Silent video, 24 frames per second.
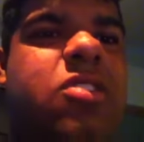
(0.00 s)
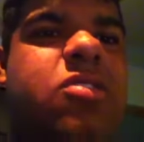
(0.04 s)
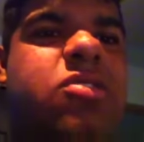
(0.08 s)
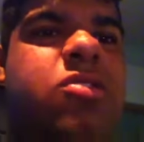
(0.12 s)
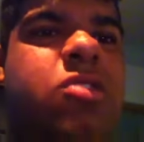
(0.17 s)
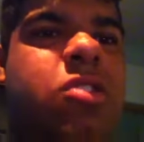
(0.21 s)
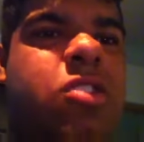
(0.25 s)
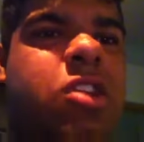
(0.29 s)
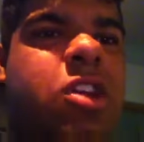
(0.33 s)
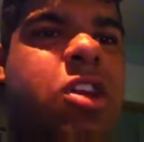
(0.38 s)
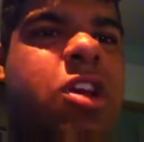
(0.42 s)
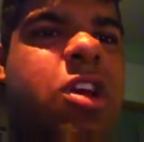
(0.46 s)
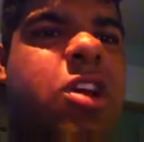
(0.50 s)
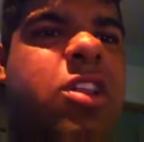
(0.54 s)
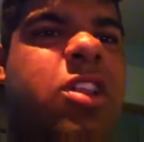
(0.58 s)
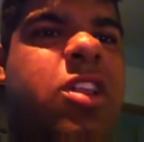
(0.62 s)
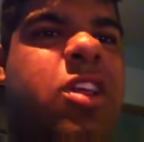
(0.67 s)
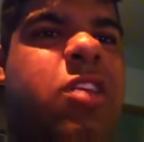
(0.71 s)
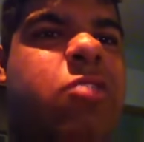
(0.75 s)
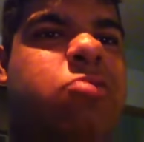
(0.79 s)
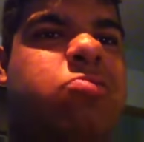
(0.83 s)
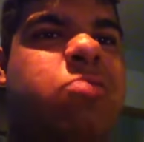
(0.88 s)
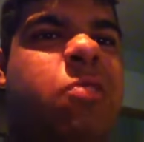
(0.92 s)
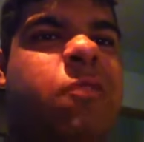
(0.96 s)
So yeah, it
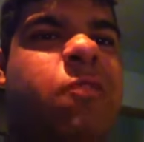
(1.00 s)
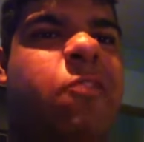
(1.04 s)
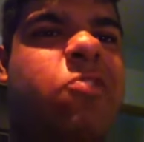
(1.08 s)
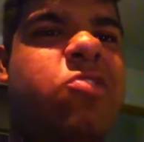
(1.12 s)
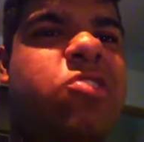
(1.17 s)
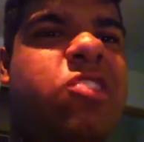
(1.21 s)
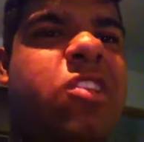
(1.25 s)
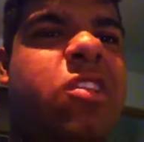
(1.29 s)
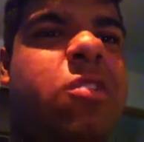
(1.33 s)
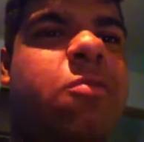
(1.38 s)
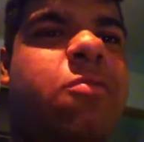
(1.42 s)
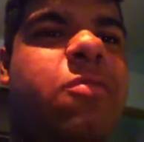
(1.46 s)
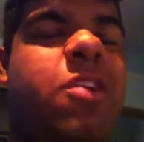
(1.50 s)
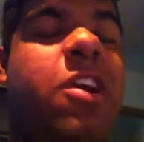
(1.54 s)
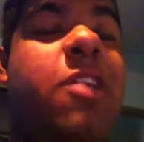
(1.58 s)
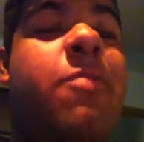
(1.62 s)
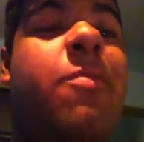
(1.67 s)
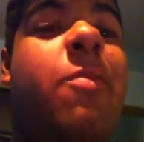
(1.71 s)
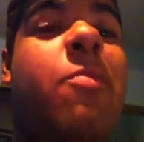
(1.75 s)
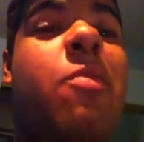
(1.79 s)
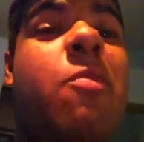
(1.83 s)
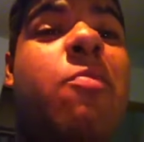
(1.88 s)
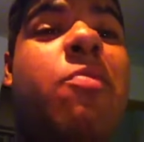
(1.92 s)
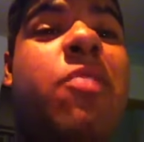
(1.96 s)
was my first time. I
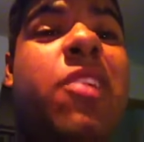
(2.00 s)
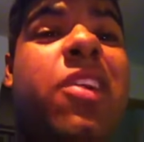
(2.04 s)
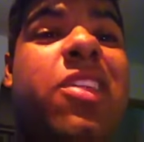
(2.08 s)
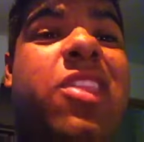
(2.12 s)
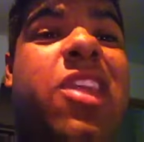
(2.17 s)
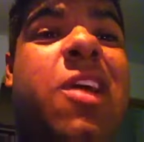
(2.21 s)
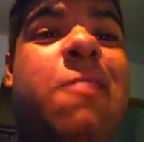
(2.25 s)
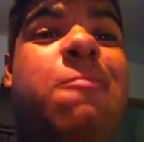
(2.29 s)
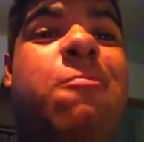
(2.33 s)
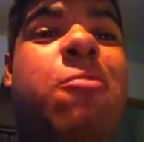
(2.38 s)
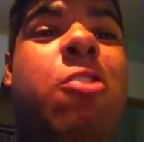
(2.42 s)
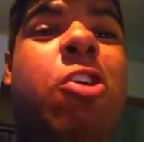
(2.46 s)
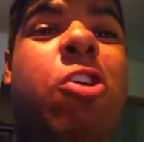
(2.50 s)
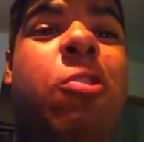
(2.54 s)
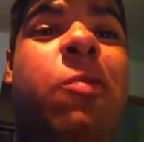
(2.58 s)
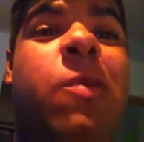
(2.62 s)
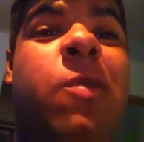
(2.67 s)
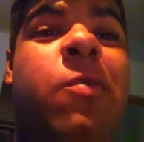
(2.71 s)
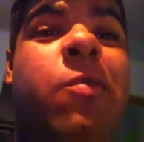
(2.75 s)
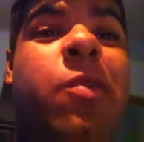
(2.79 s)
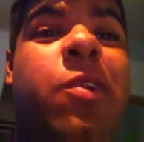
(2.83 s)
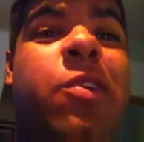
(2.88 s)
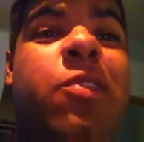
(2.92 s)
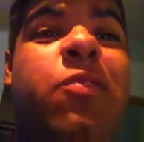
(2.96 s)
remember playing that
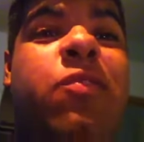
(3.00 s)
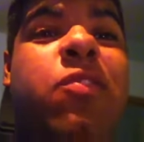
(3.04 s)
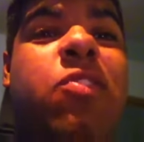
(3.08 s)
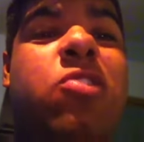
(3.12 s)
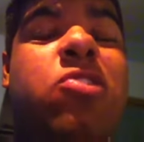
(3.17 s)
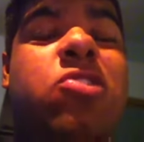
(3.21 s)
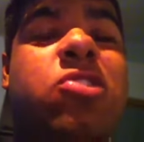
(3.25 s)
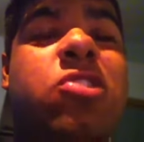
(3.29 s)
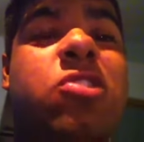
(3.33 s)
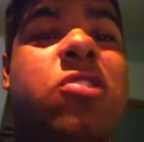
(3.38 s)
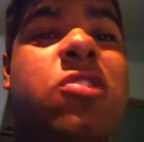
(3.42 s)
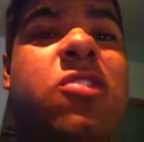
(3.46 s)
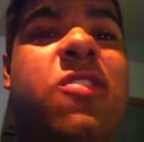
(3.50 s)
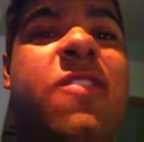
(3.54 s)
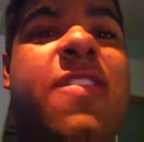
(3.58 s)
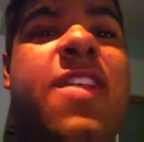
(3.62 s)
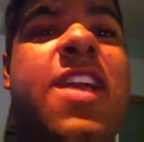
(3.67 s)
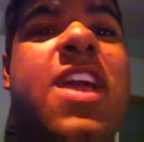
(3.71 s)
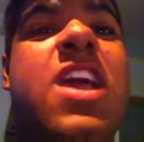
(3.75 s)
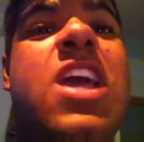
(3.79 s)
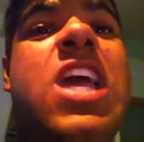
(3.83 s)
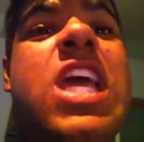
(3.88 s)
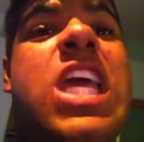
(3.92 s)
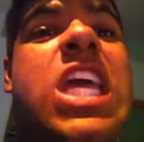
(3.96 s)
Pokemon White version.
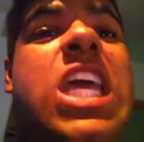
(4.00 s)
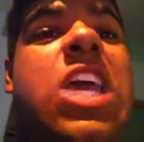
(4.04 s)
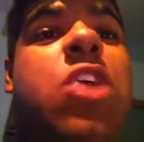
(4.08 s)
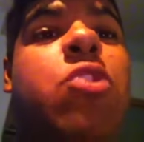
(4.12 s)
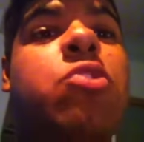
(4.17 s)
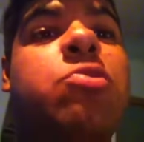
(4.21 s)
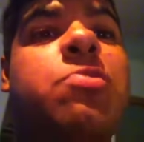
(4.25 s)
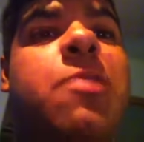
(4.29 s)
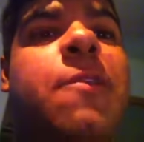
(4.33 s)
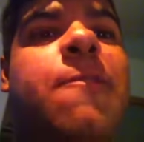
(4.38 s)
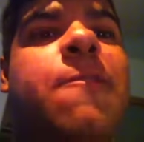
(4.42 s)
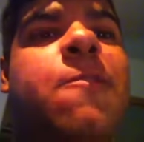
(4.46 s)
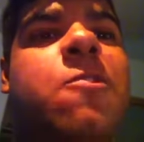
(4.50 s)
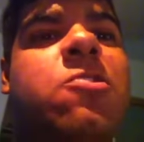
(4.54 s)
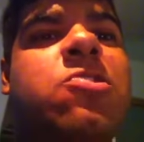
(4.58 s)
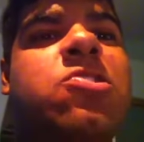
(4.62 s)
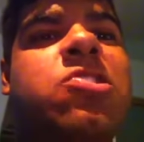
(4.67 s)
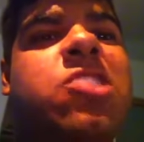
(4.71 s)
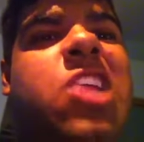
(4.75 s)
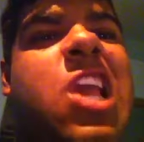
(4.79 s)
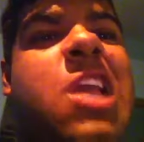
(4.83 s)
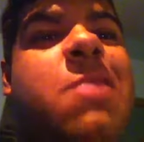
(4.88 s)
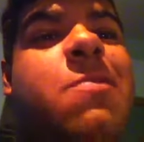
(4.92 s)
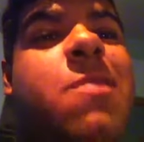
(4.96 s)
It was my
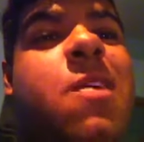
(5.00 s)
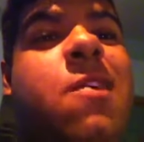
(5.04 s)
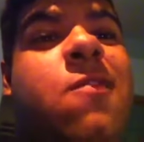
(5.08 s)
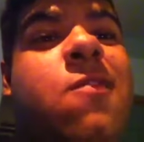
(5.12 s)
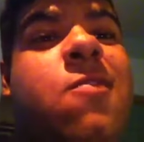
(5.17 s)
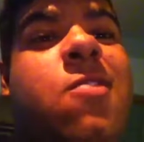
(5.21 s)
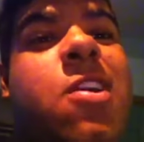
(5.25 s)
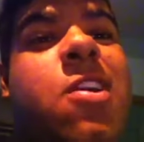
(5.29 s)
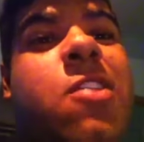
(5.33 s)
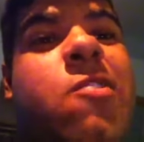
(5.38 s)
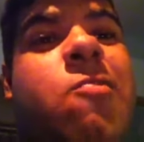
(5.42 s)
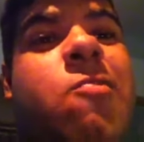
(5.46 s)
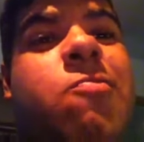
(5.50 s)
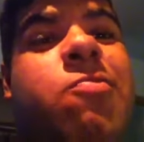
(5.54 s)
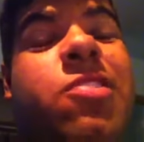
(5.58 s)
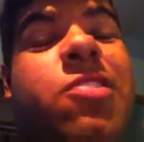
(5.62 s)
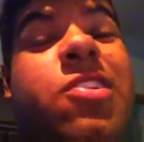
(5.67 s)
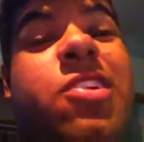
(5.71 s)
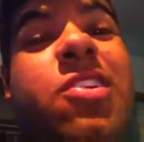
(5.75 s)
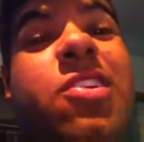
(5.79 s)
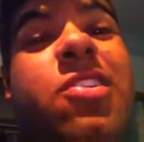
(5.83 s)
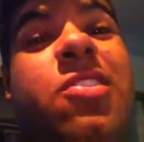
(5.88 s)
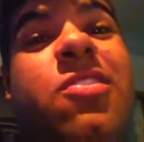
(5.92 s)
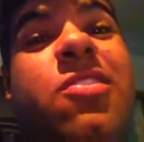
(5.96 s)
first game ever I ever
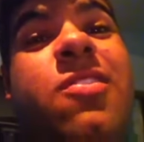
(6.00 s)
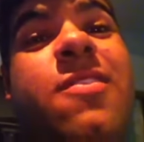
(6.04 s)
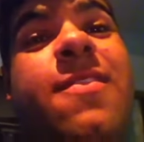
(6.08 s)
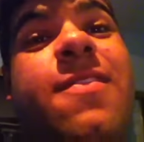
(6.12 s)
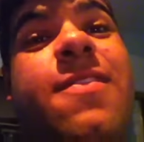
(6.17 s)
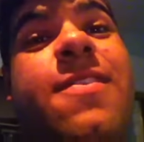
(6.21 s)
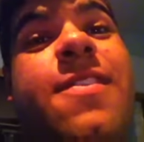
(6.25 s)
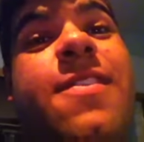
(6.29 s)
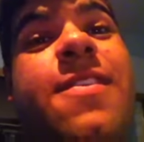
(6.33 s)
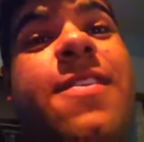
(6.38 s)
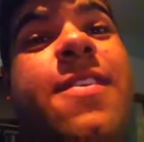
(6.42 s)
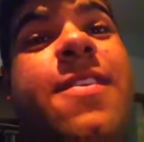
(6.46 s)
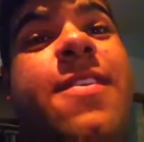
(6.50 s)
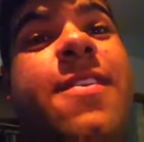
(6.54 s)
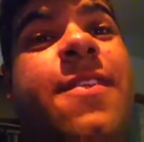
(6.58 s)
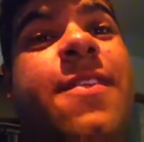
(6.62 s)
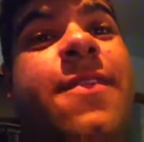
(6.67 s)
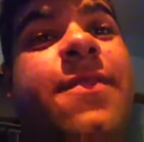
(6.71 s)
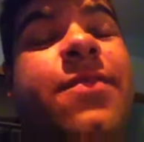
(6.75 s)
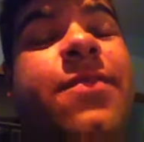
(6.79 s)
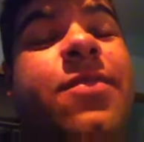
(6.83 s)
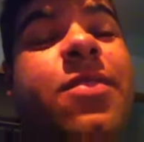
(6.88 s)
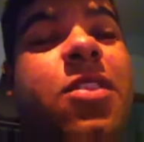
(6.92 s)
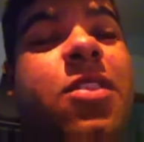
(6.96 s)
played.
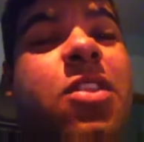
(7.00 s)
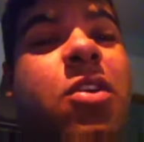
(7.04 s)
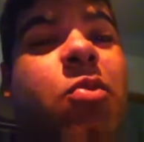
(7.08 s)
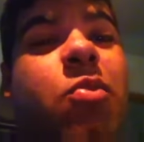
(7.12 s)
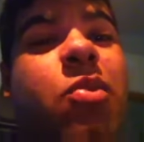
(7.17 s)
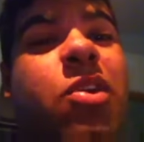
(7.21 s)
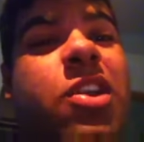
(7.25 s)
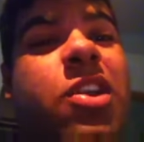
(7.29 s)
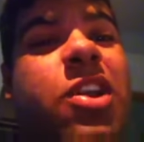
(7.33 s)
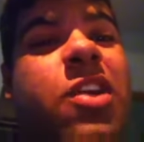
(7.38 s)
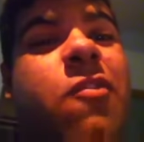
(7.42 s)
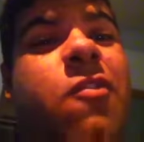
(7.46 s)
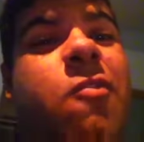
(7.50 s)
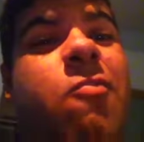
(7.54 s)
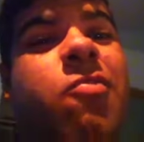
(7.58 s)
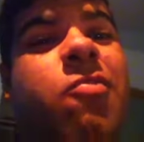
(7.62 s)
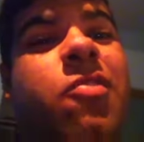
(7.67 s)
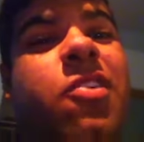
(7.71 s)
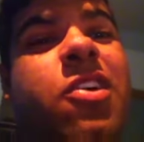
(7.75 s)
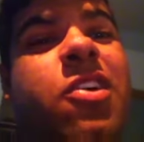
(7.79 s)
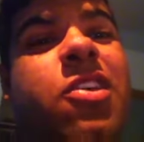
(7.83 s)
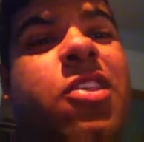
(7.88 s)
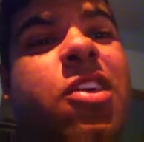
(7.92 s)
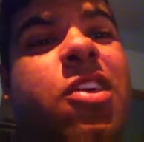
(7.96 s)
The one I ever
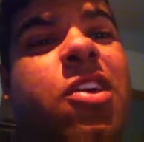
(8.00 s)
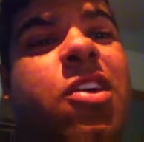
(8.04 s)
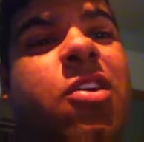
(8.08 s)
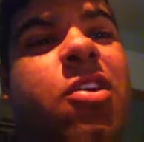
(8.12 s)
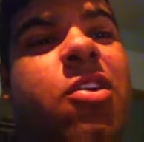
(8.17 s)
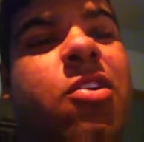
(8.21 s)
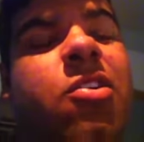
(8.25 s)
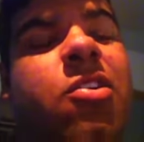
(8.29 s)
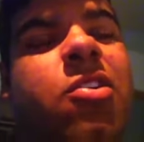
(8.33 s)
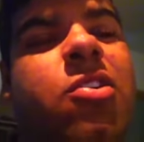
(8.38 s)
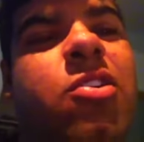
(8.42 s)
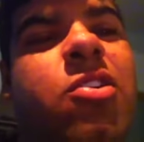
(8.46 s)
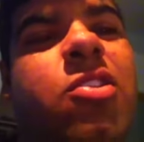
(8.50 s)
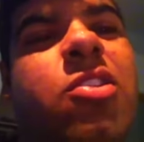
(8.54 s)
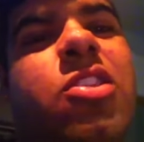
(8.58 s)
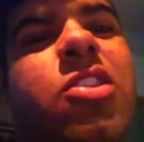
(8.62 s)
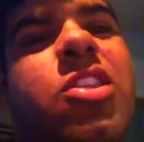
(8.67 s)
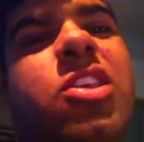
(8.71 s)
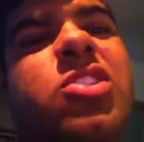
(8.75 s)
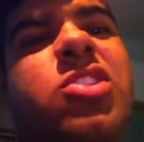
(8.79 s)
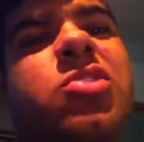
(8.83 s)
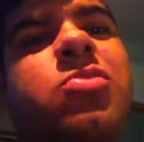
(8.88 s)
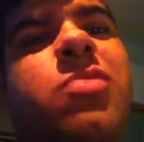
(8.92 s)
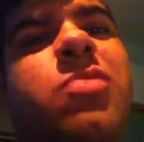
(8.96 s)
played. The
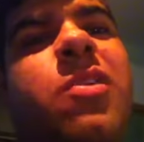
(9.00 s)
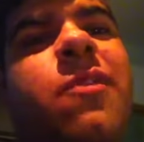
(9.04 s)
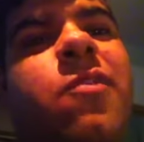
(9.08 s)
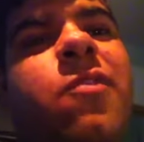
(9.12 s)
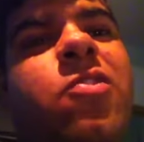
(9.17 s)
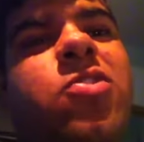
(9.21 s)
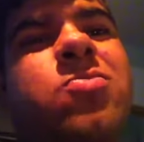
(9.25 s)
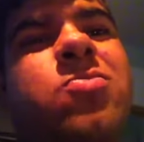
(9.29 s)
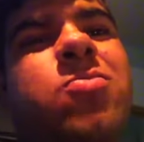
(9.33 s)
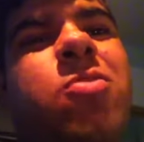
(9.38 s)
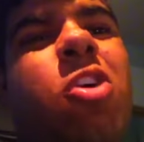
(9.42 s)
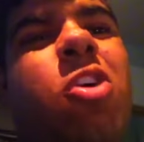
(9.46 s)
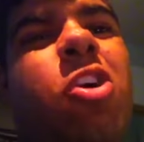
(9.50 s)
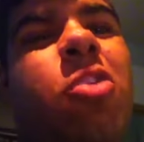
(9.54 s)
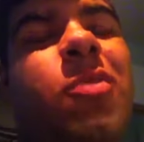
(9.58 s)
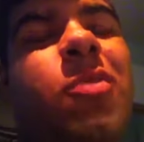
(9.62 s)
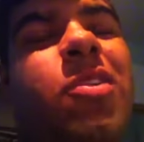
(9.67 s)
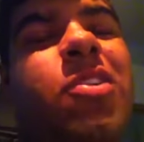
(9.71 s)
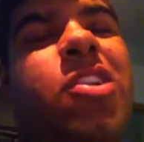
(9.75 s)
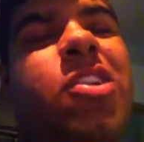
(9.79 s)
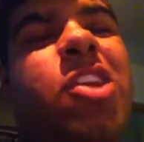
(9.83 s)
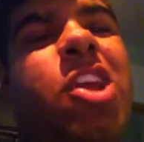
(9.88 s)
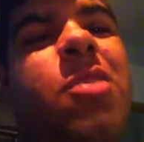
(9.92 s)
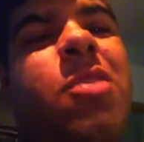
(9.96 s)
this is my first
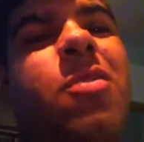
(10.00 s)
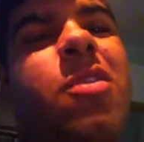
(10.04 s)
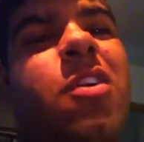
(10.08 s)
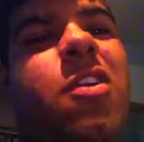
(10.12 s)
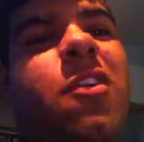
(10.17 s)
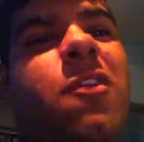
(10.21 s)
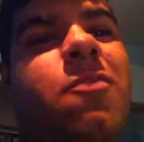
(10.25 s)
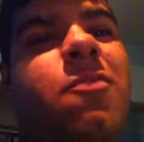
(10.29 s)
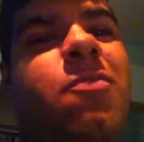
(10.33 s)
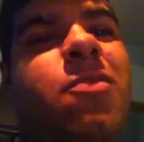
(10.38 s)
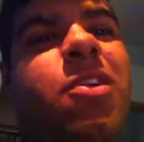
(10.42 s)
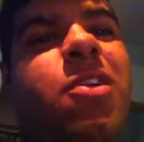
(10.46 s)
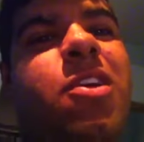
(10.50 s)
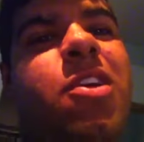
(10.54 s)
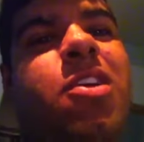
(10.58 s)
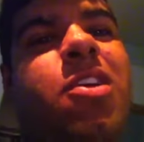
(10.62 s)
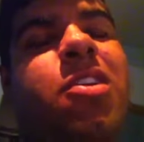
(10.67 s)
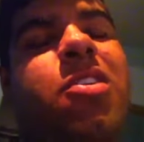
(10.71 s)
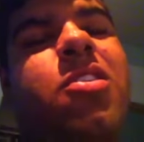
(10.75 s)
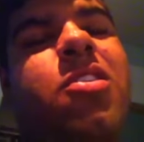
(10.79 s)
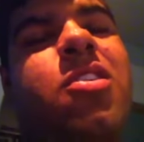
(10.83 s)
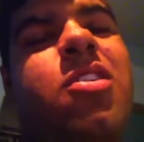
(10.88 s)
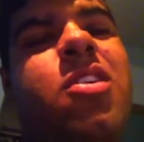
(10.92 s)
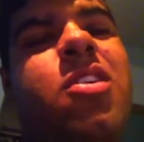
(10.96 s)
Pokemon game I ever played